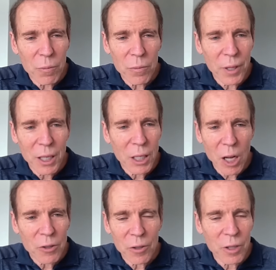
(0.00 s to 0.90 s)
thinking
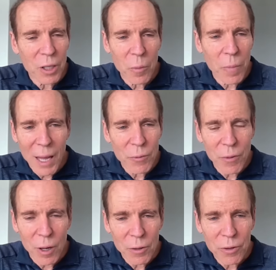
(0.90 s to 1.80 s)
nuts and seeds are bad
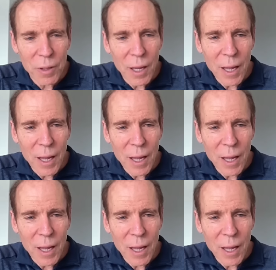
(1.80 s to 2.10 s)
for us